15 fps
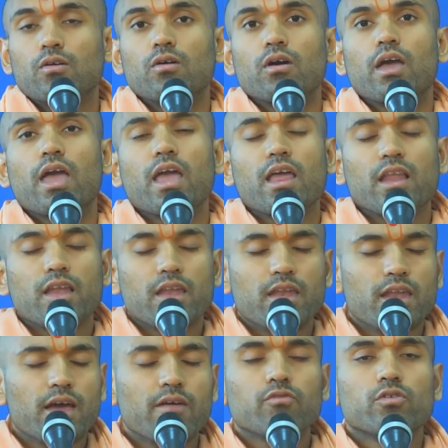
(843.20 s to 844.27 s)
Never
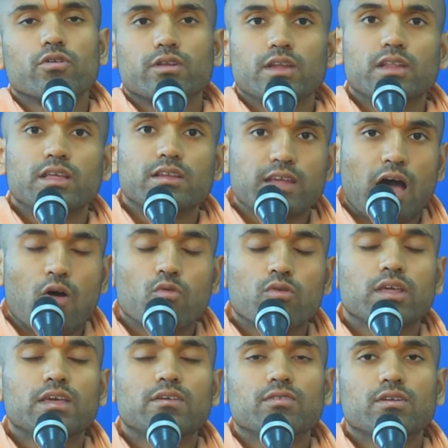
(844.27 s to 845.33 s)
did he doubt even
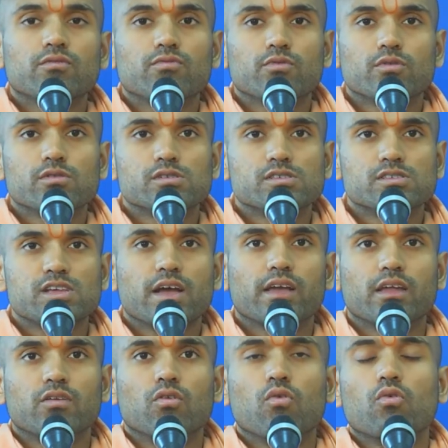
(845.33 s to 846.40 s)
for a second or
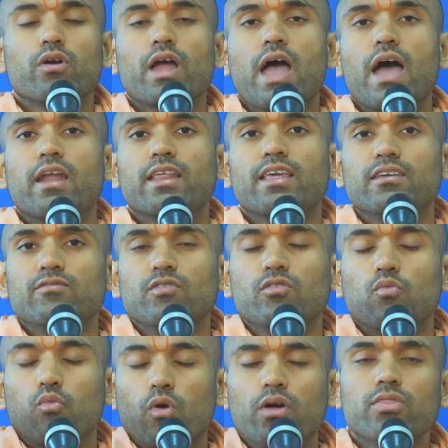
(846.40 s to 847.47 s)
had even one
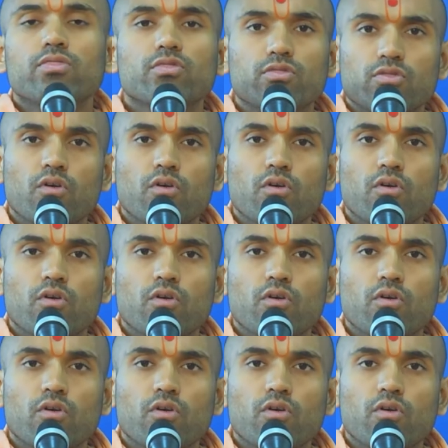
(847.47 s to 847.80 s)
thought